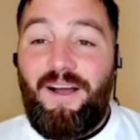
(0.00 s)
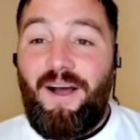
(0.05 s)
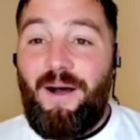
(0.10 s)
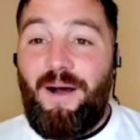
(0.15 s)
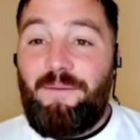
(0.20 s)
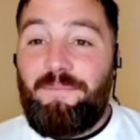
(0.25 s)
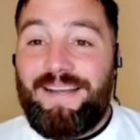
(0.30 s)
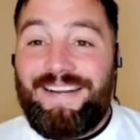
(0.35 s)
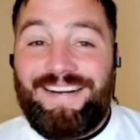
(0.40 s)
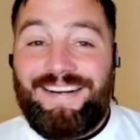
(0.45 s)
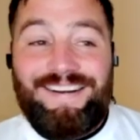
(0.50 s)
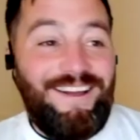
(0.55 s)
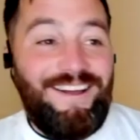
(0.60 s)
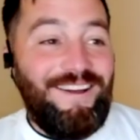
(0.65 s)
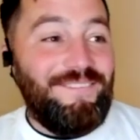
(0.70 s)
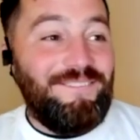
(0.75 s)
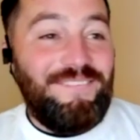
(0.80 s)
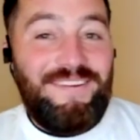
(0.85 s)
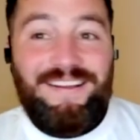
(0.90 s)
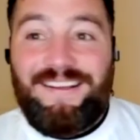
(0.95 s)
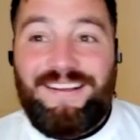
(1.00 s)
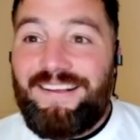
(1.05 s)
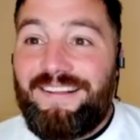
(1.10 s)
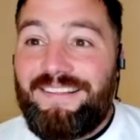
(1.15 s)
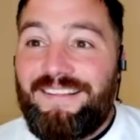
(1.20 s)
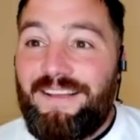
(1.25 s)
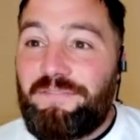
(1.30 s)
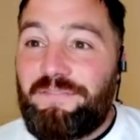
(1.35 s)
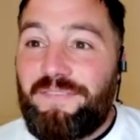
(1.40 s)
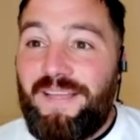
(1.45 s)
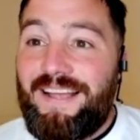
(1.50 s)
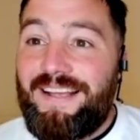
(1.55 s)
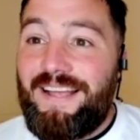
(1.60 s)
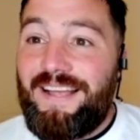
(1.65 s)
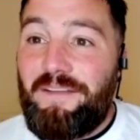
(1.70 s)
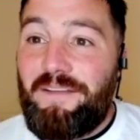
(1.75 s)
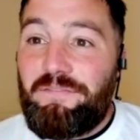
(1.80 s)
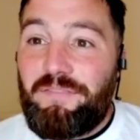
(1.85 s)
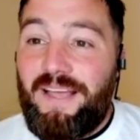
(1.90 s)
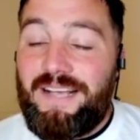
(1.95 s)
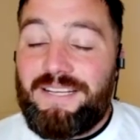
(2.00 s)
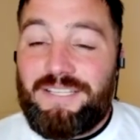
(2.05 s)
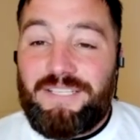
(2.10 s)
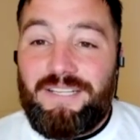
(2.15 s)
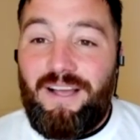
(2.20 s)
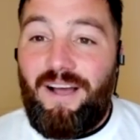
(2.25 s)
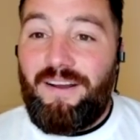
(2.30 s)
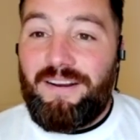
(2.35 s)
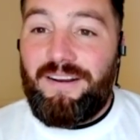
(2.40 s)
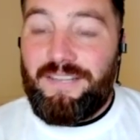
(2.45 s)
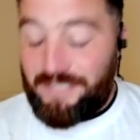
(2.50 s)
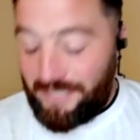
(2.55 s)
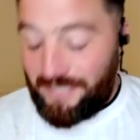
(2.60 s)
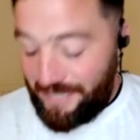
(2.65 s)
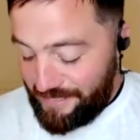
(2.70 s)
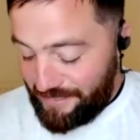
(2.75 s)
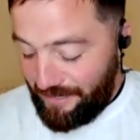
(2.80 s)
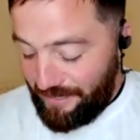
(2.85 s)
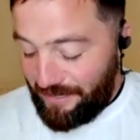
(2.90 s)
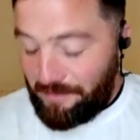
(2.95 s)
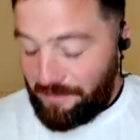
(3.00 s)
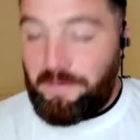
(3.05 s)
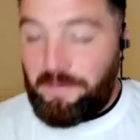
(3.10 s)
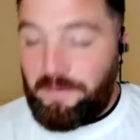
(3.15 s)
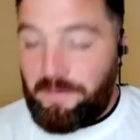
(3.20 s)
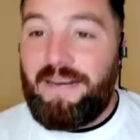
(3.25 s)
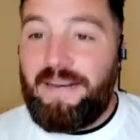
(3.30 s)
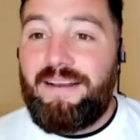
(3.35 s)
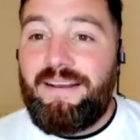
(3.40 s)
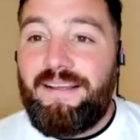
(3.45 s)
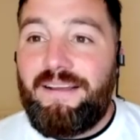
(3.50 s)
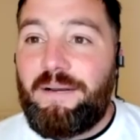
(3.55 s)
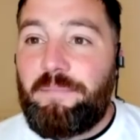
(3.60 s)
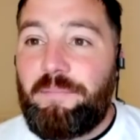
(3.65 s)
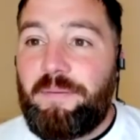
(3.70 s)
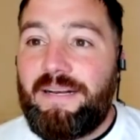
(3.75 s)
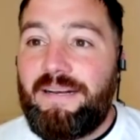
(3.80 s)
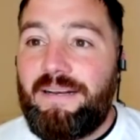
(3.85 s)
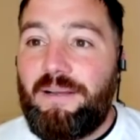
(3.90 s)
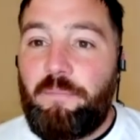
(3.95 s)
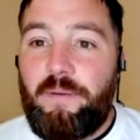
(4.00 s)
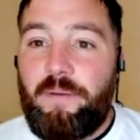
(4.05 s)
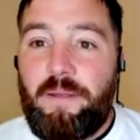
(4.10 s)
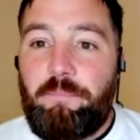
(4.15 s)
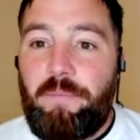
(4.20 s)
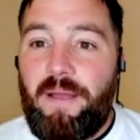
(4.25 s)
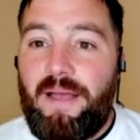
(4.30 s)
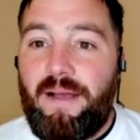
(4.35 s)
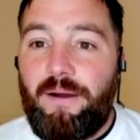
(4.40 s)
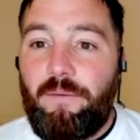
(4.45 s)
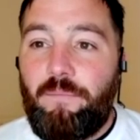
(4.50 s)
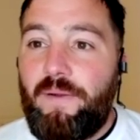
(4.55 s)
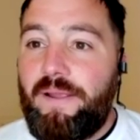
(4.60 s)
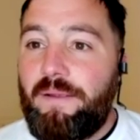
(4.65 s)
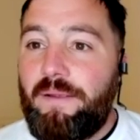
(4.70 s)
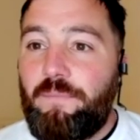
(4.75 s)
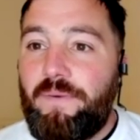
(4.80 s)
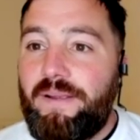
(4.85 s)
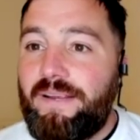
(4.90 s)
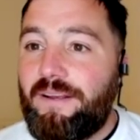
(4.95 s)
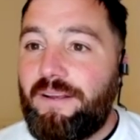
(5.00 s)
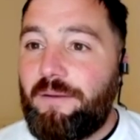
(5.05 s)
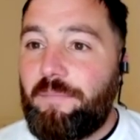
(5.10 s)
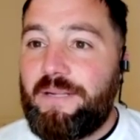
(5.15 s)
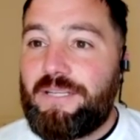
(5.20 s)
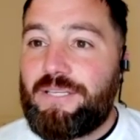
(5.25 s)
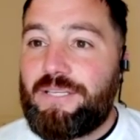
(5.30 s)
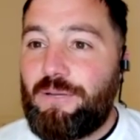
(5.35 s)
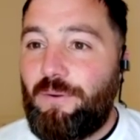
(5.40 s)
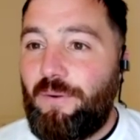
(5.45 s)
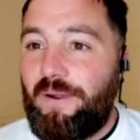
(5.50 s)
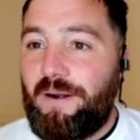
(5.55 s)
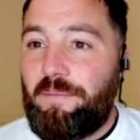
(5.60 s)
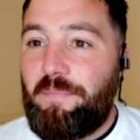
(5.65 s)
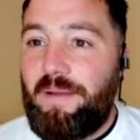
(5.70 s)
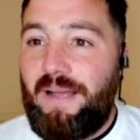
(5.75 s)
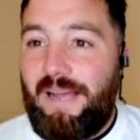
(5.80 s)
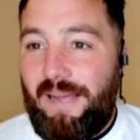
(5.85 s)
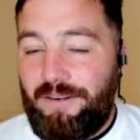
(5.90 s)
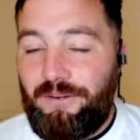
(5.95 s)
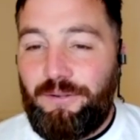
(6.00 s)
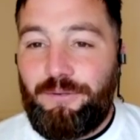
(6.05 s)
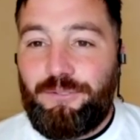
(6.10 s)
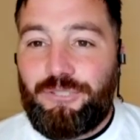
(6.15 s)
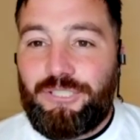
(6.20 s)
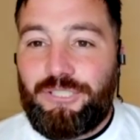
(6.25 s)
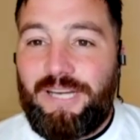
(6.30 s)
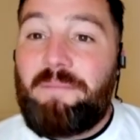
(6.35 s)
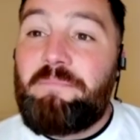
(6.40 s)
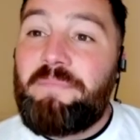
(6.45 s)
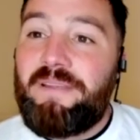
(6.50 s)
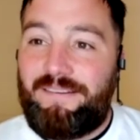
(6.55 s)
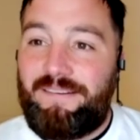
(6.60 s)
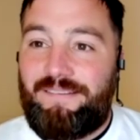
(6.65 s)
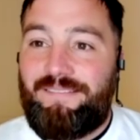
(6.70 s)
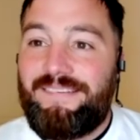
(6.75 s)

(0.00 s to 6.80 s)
I mean, if their start of the season had been a little bit better, we could have been talking about a new champion.